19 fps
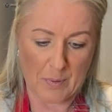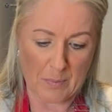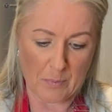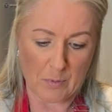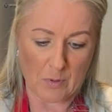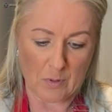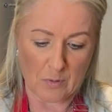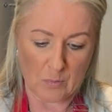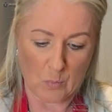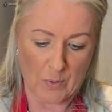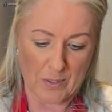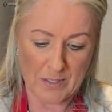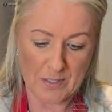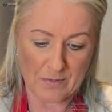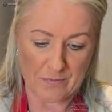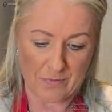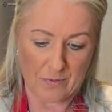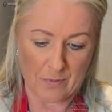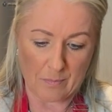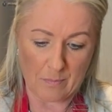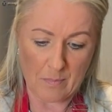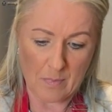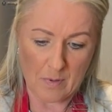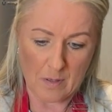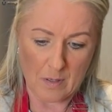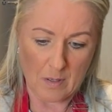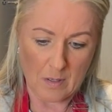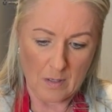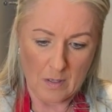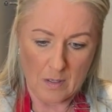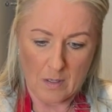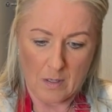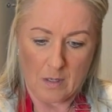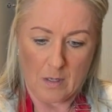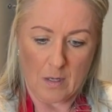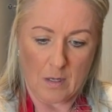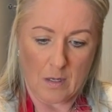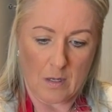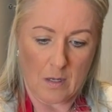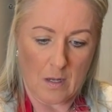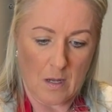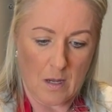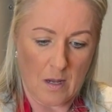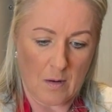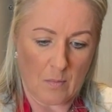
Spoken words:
So every time I did these on TVSN,